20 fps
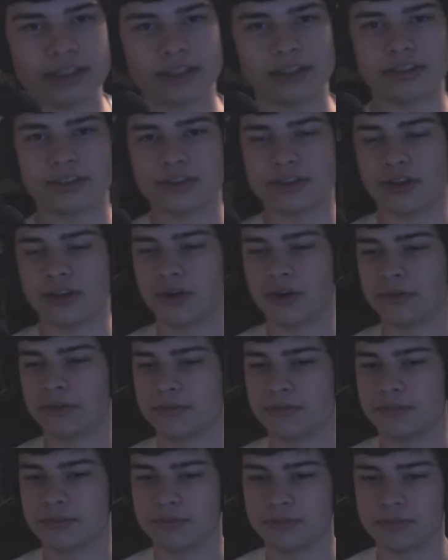So
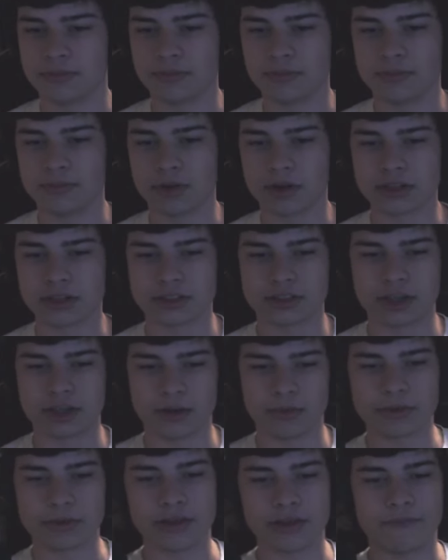we're going to start
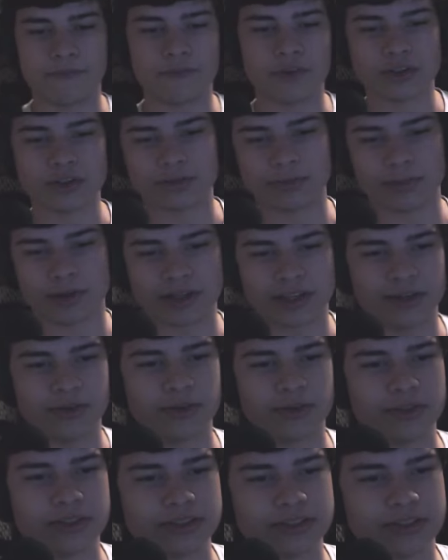with the first monkey
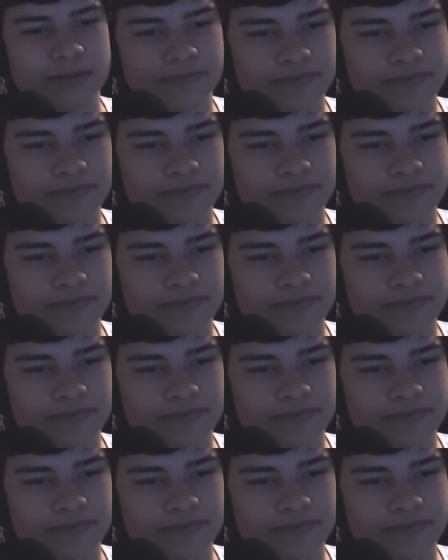noise.